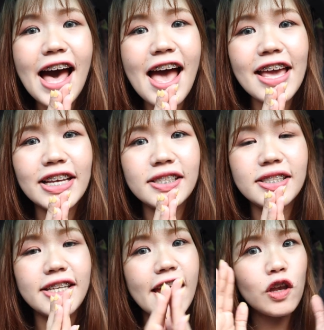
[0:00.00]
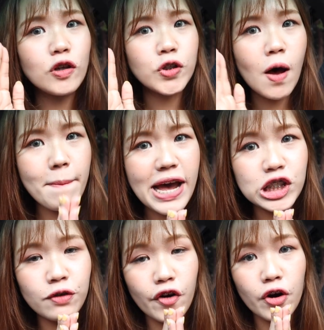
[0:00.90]
guys, thank you so
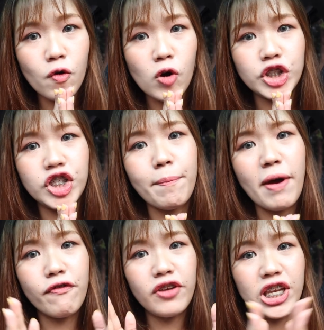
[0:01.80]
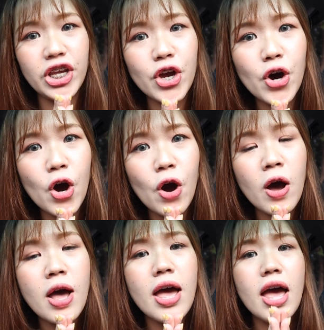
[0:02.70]
much for watching my
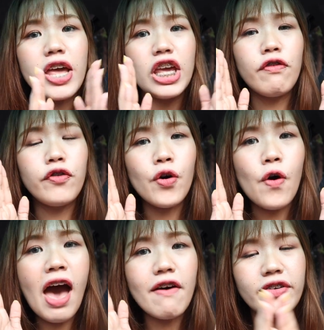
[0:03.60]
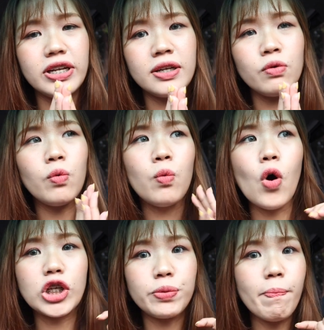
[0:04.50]
video. If you haven't
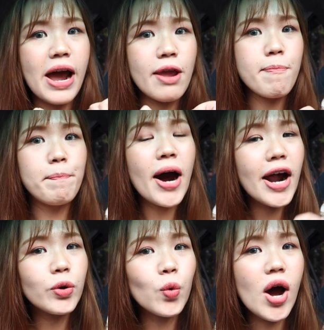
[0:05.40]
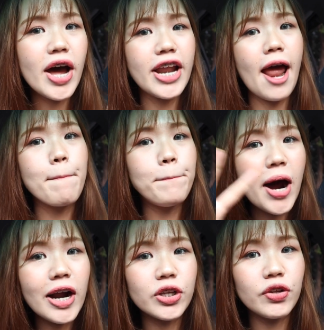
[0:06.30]
watched my part 1 and
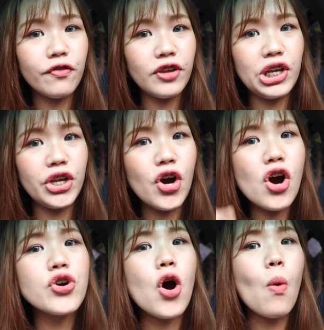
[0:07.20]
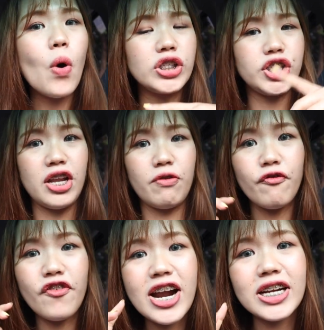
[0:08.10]
part 2 video, go watch it
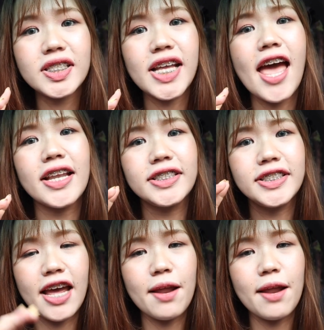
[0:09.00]
first and